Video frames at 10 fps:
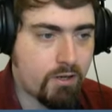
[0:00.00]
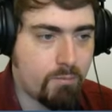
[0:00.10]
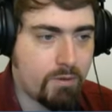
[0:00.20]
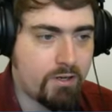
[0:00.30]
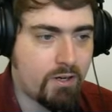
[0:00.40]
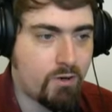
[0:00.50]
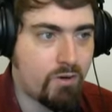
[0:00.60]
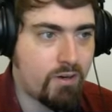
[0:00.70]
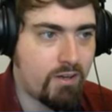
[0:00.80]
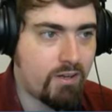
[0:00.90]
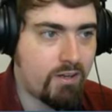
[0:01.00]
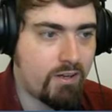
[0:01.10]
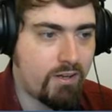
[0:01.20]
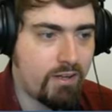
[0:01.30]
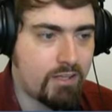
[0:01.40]
But no,
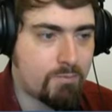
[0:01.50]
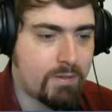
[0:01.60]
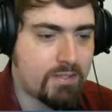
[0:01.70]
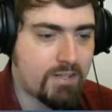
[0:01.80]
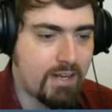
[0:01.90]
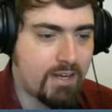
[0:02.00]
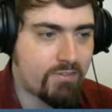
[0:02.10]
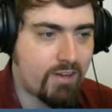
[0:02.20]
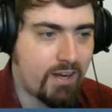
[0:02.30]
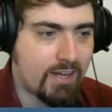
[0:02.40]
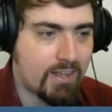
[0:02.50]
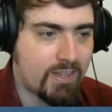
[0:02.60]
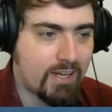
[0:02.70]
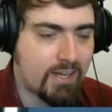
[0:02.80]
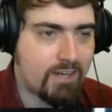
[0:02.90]
he's been saved, I think.